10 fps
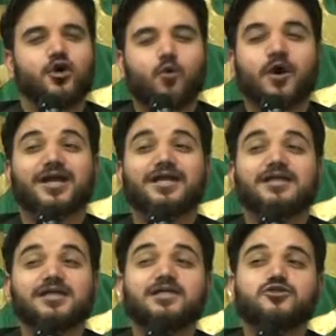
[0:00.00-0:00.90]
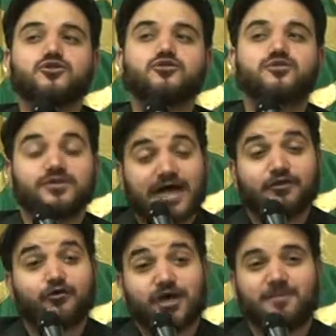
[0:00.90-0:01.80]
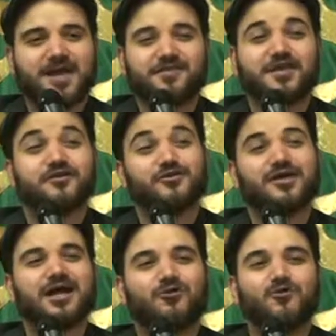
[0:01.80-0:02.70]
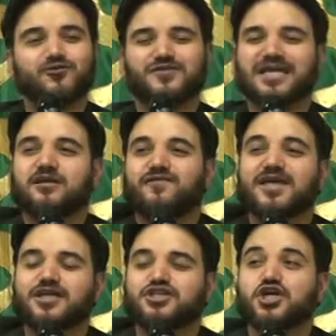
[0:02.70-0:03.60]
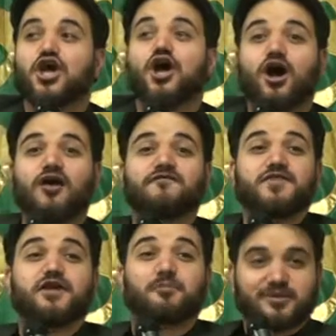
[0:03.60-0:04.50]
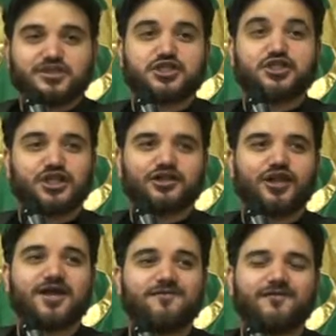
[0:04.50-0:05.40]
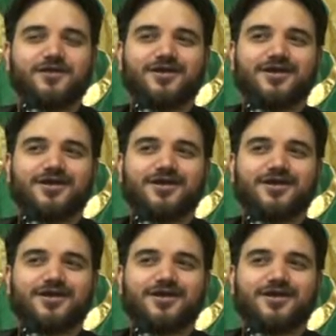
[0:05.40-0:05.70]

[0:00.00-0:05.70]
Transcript: who are going to lead you down the right path, and they're not going to take advantage of their position in life